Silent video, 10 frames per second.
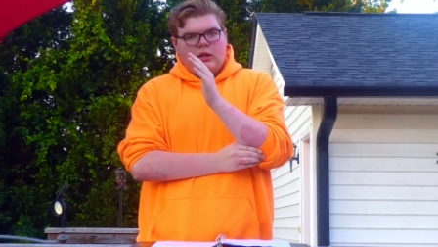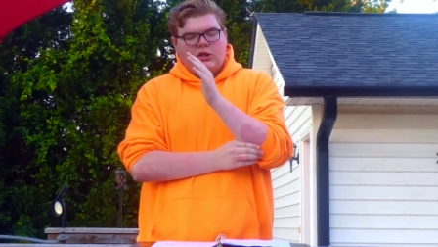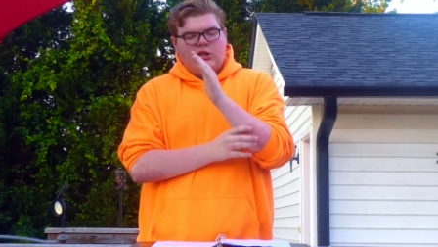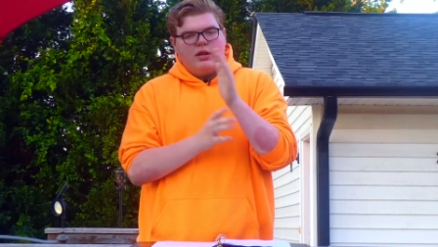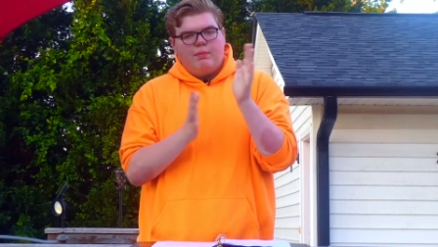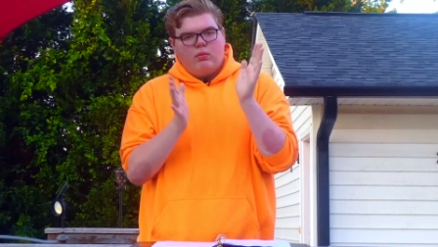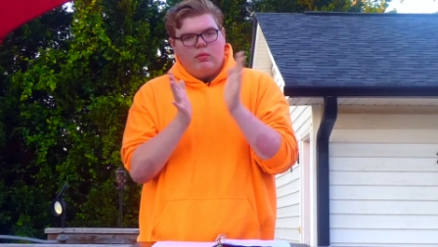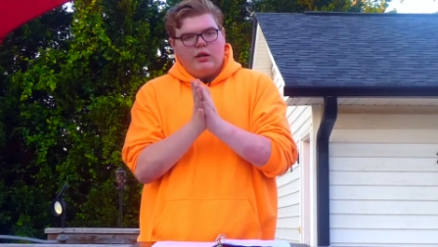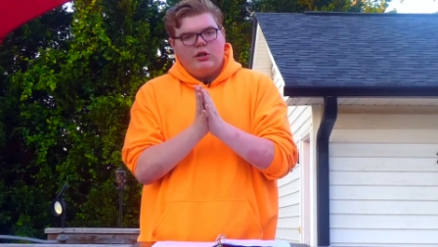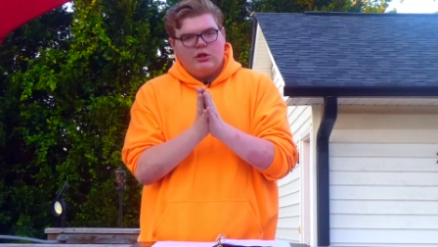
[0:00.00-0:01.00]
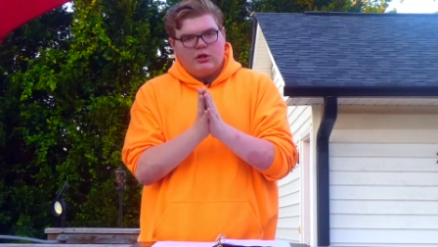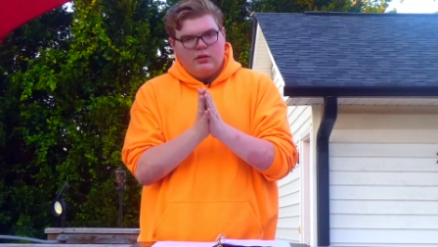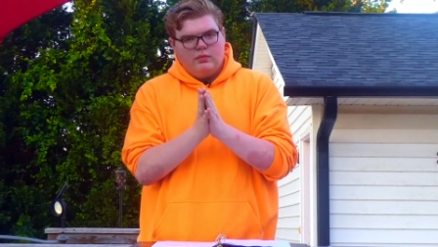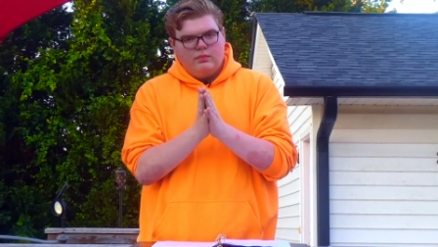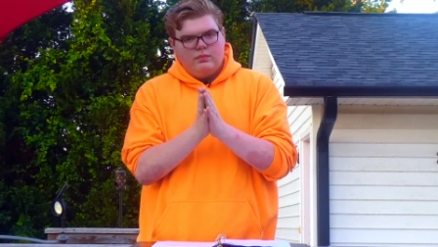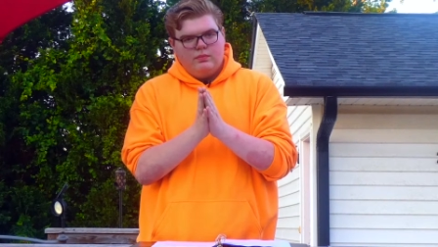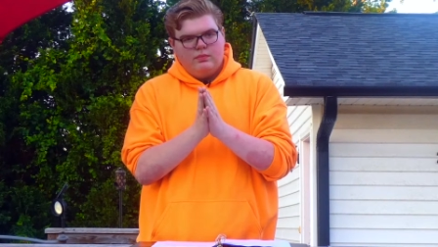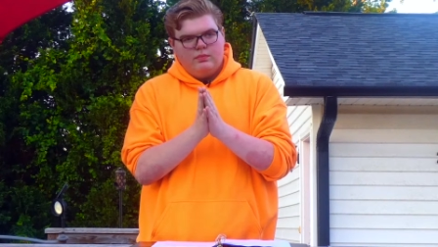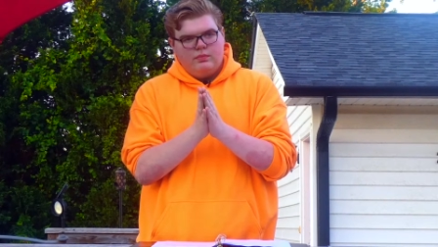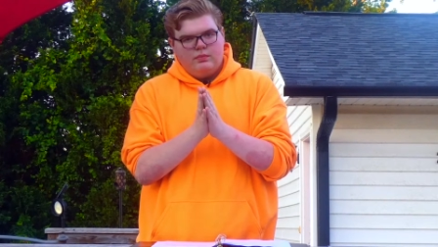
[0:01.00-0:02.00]
The separation
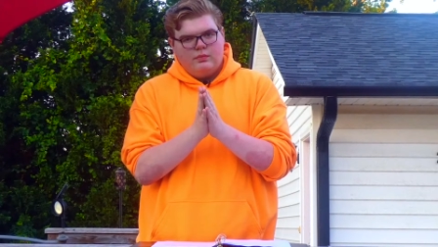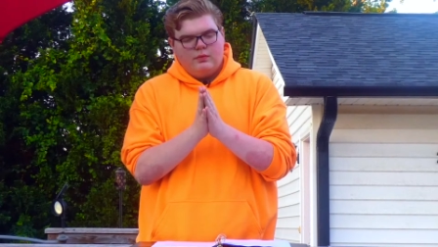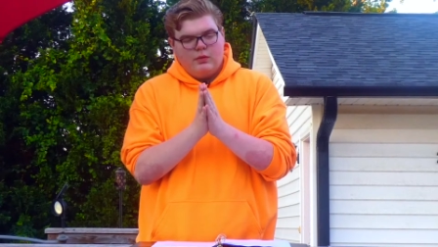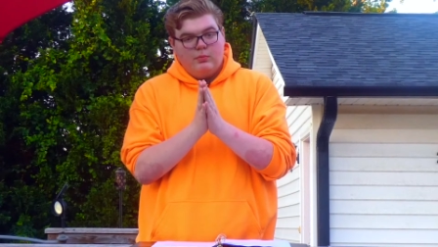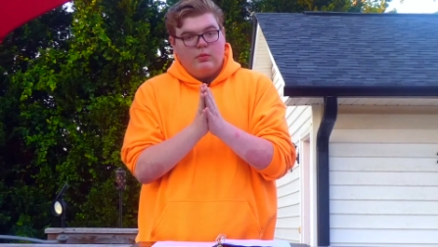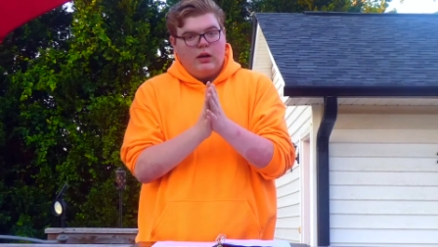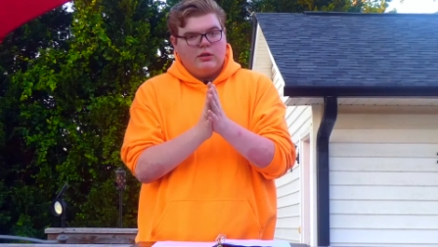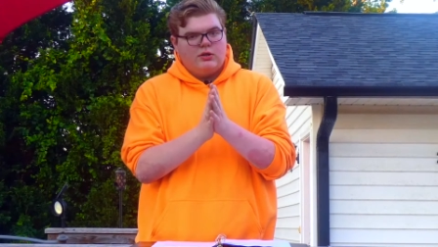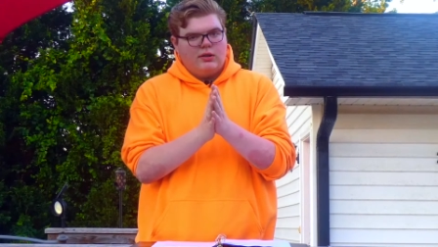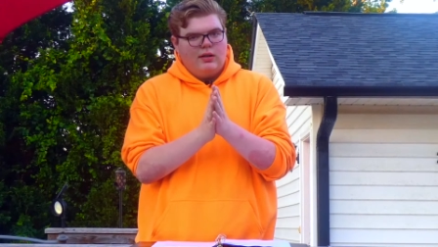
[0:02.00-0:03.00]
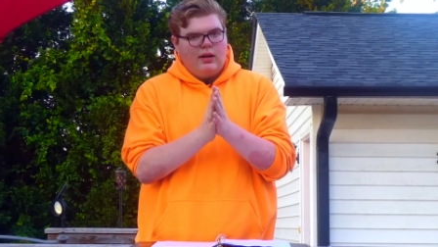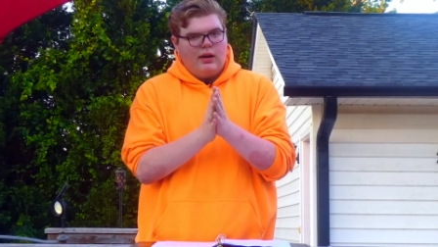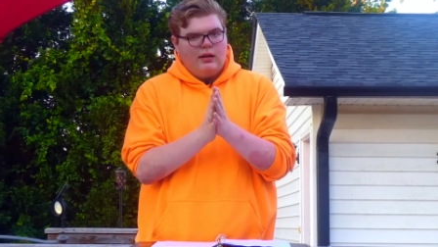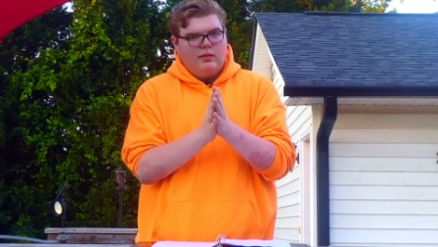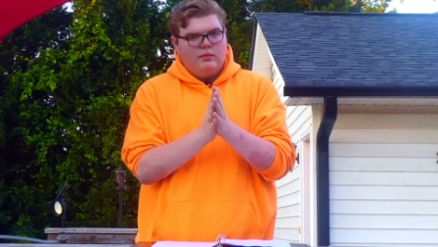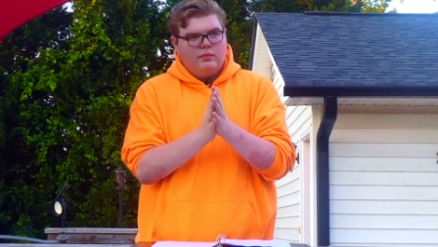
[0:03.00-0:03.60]
from us and God.